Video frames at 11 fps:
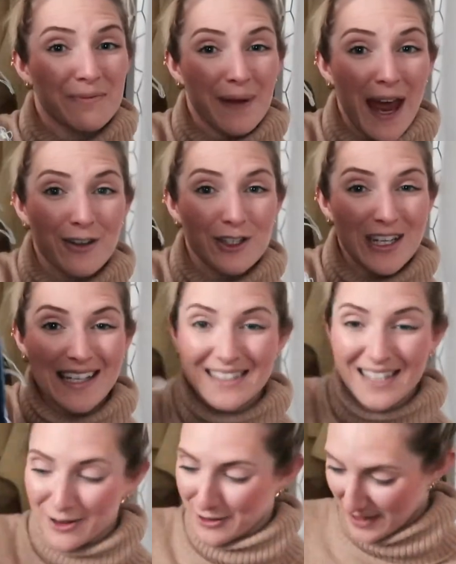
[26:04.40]
a pair of jeans
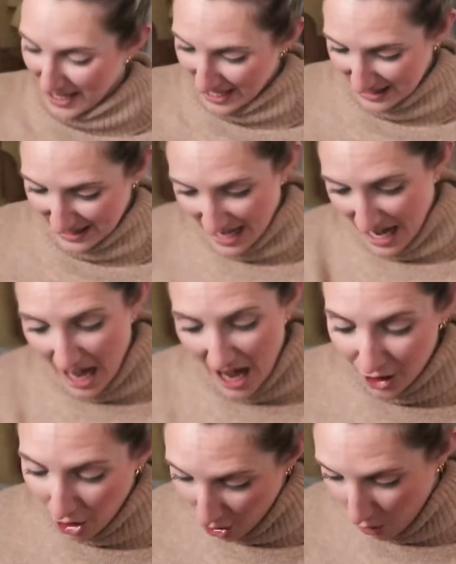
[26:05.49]
out of this.
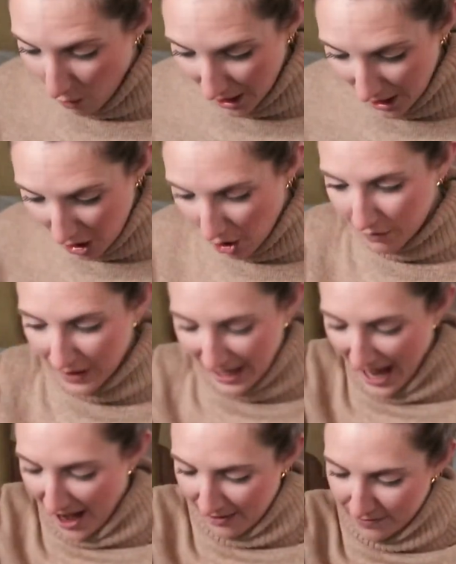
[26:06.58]
Got quite a lot of it
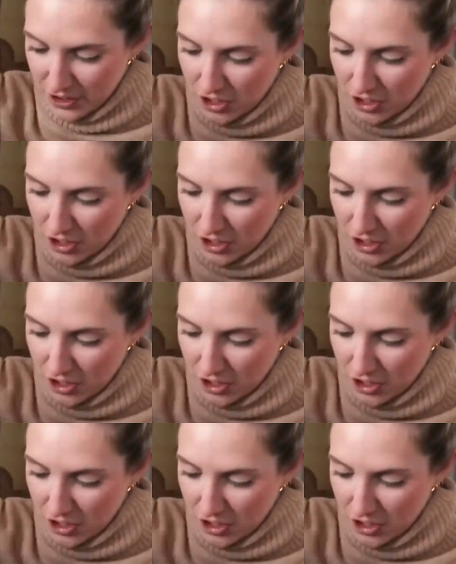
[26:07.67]
left,